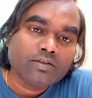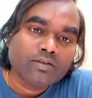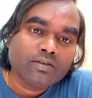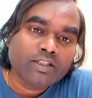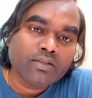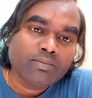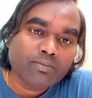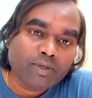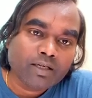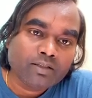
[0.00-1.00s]
z
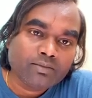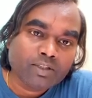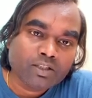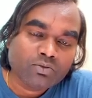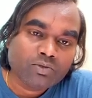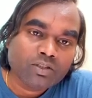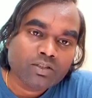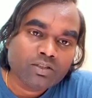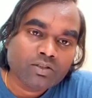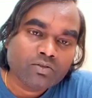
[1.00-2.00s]
minus 1
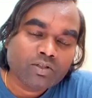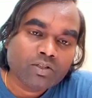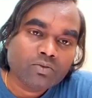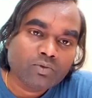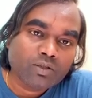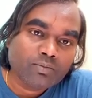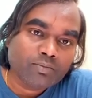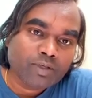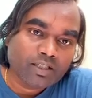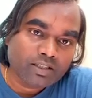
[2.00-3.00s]
is equal to 1
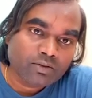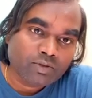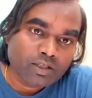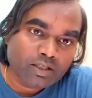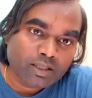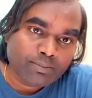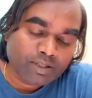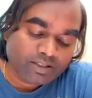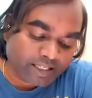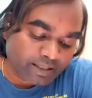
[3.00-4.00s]
by a
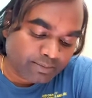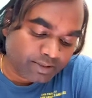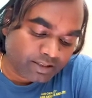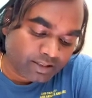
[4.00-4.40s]
plus ib